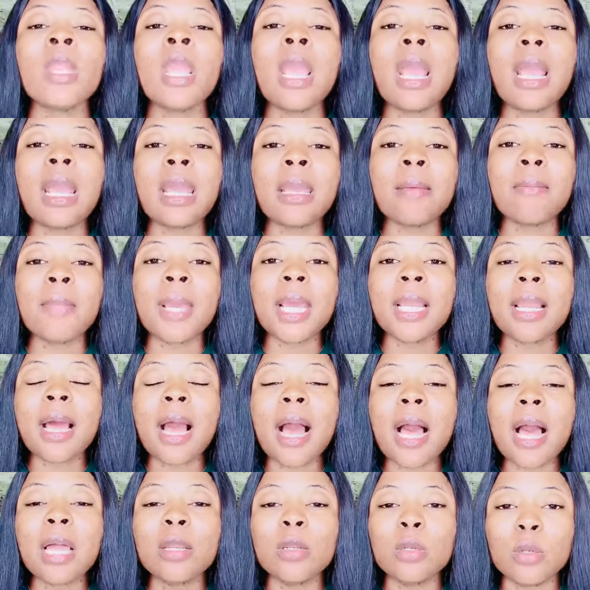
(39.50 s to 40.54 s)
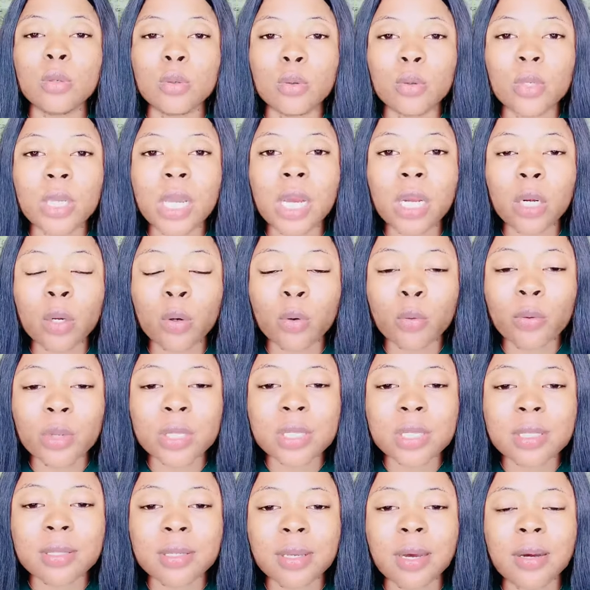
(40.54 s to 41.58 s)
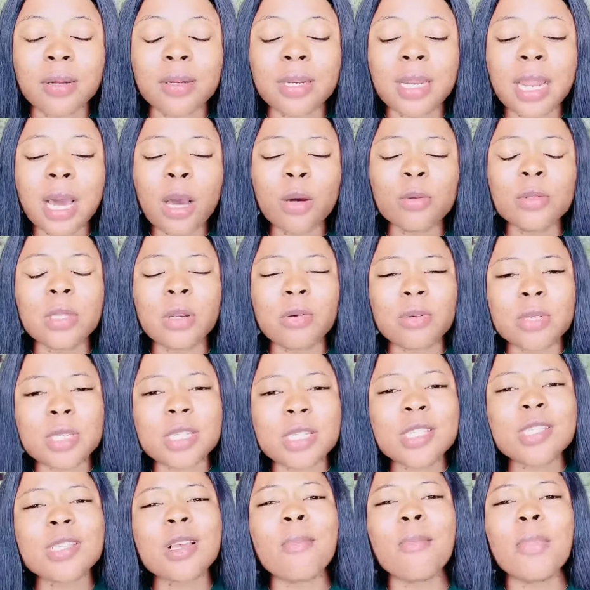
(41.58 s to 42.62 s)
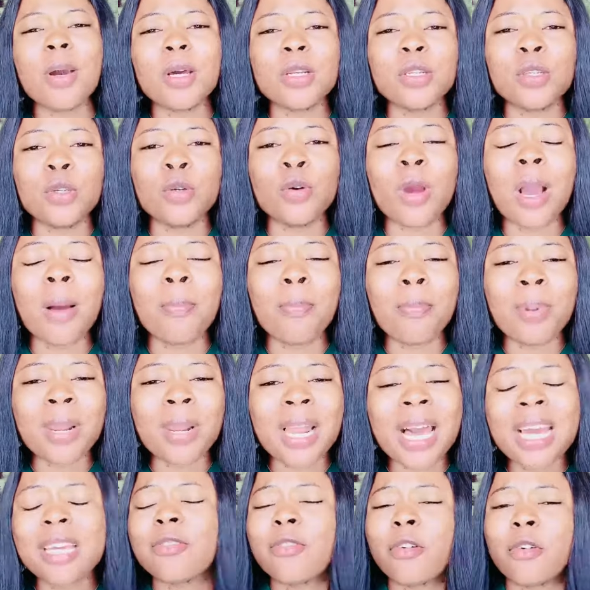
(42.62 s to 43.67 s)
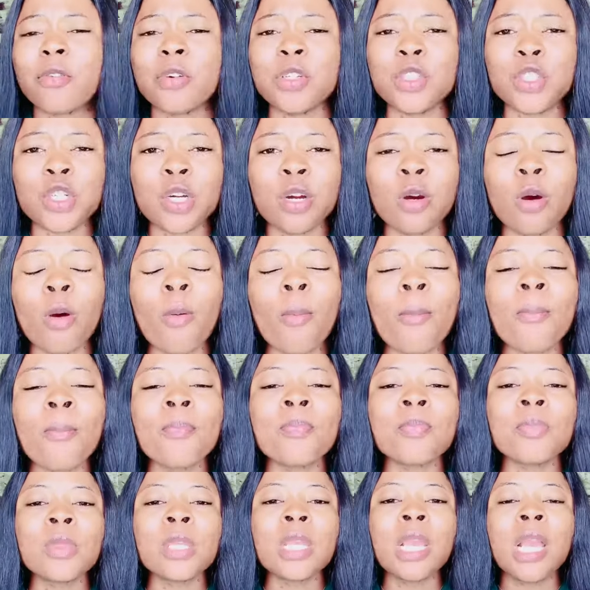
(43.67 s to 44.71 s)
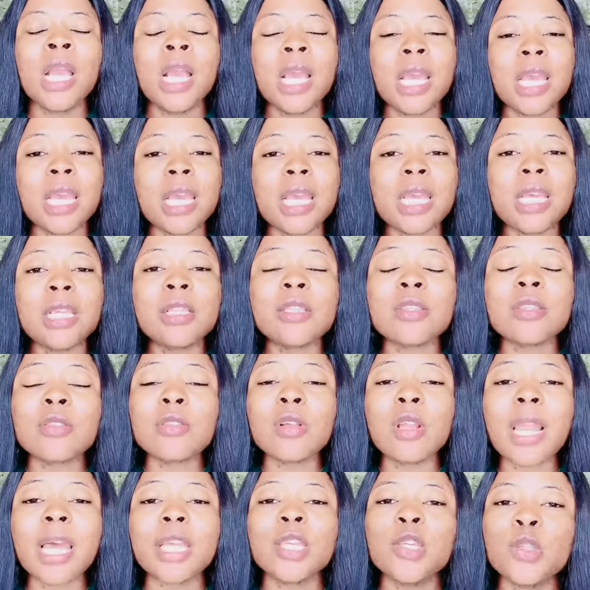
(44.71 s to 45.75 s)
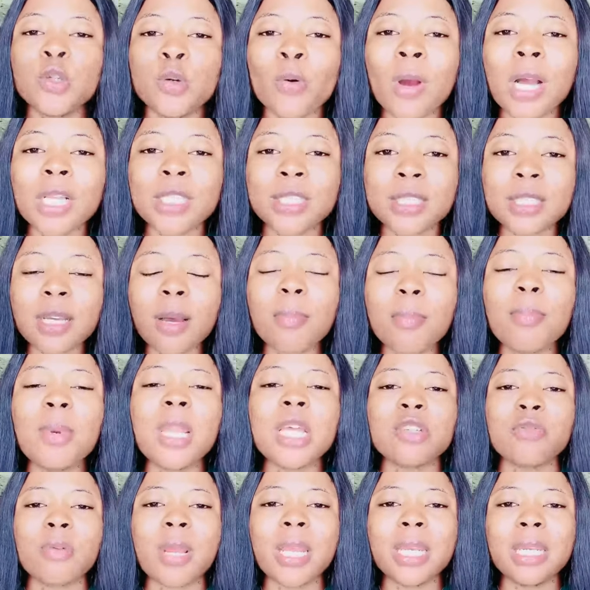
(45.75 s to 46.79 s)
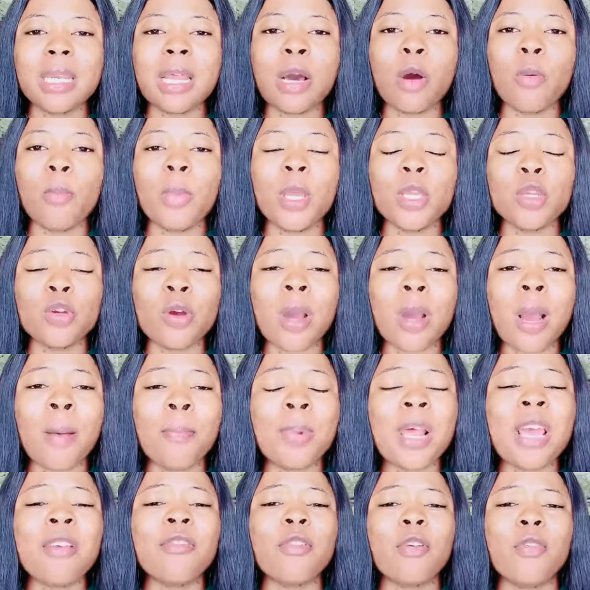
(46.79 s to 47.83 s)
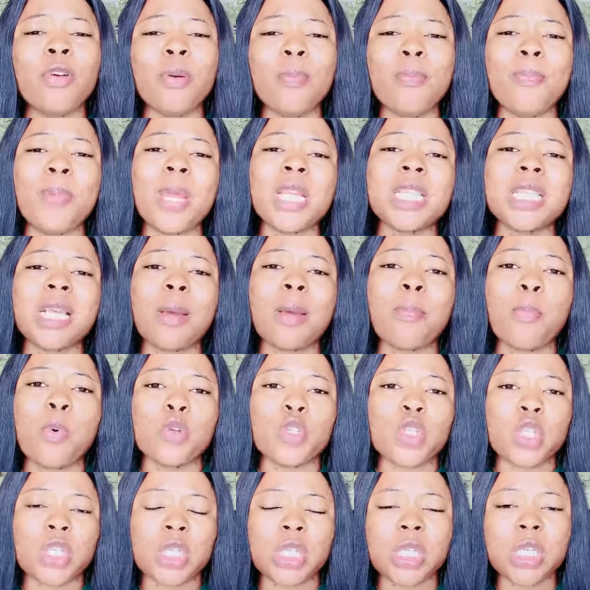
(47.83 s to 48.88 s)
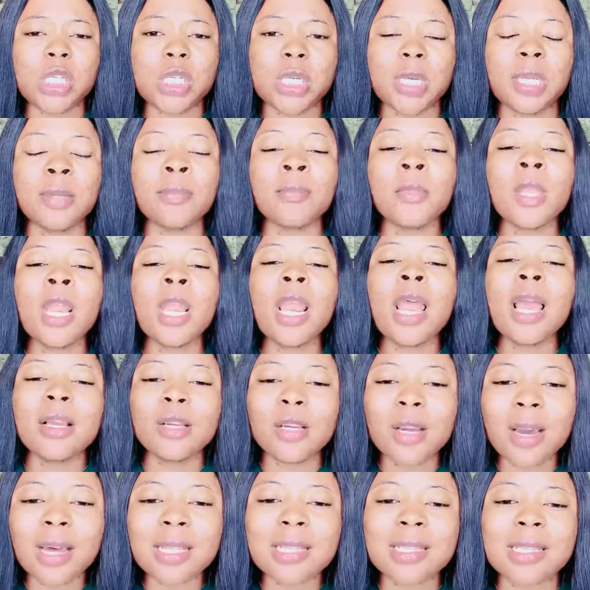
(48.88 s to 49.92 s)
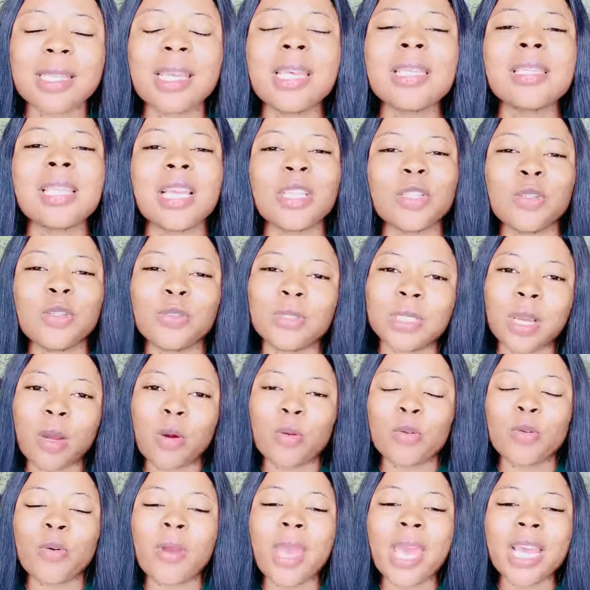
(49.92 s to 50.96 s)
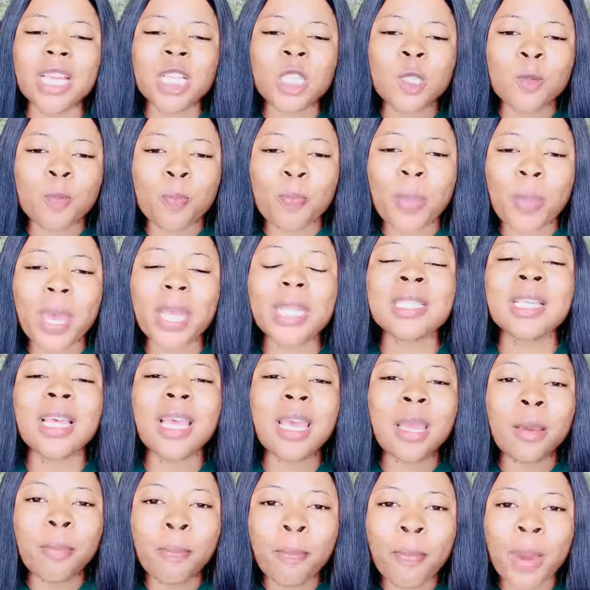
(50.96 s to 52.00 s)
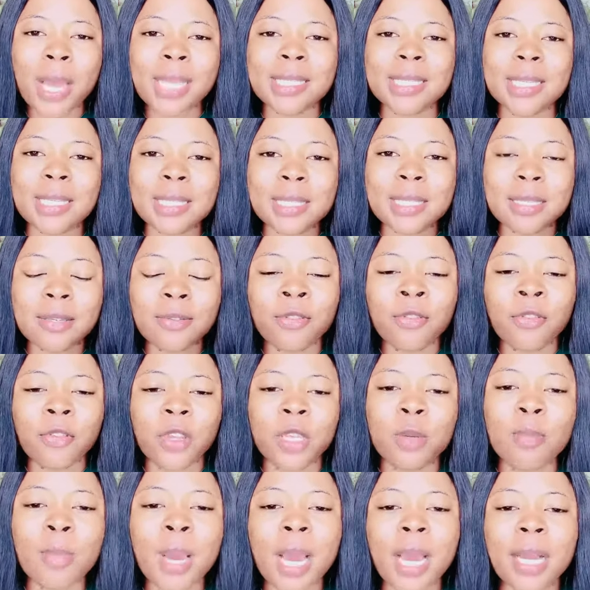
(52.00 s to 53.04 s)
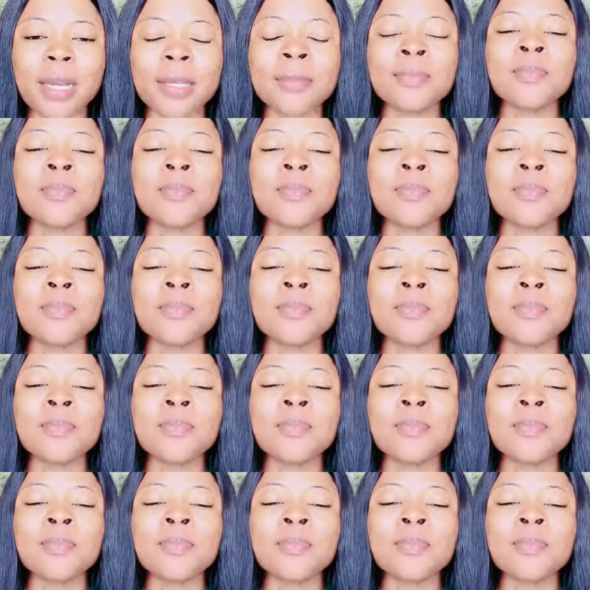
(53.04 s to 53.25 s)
Amen. Hallelujah. Glory to God. Now there is somebody, you applied for a job. It's not like you are jobless right now, but you are applying for a better position. God says, I should tell you, expect a positive feedback.